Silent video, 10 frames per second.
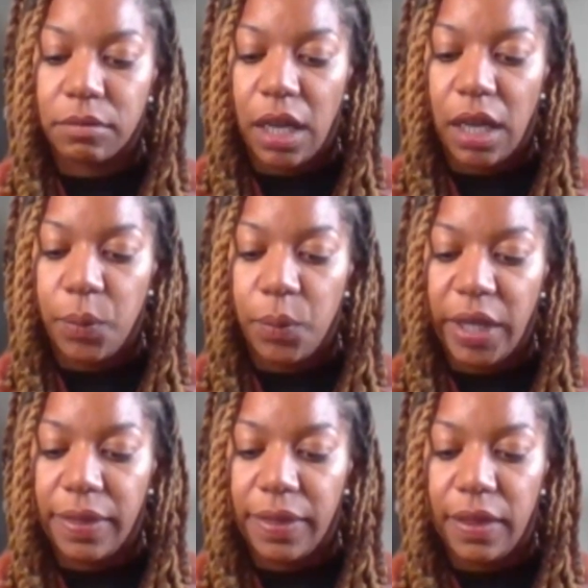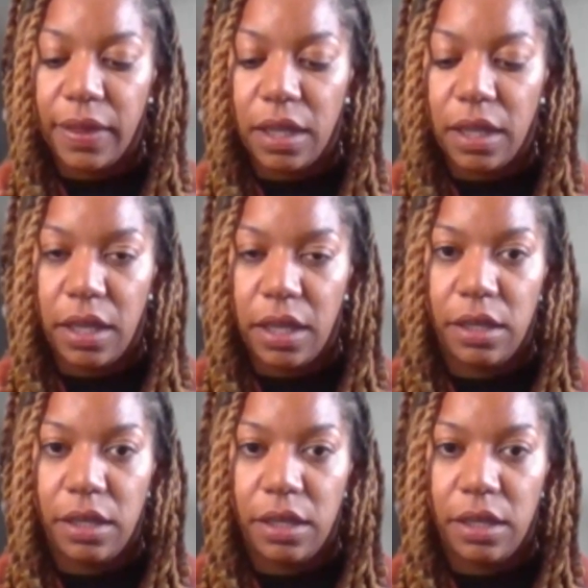with the
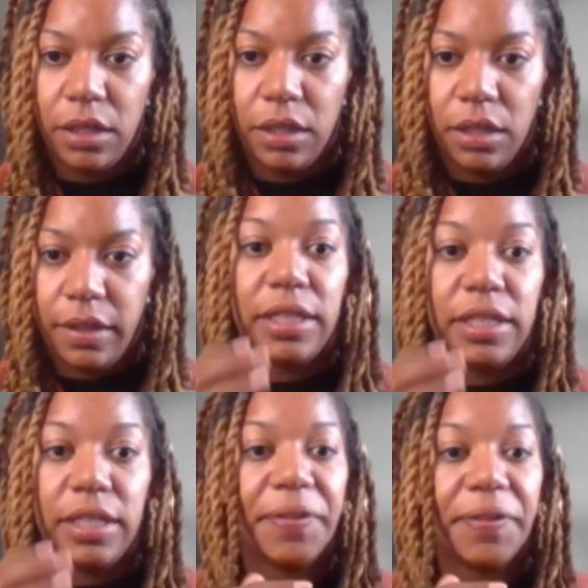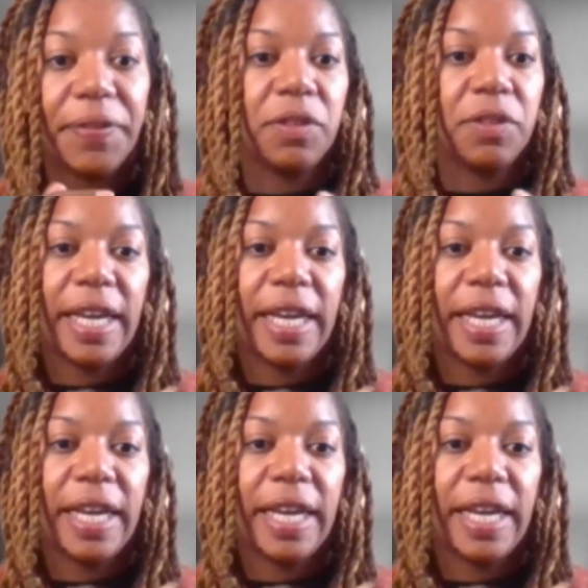different types of rest.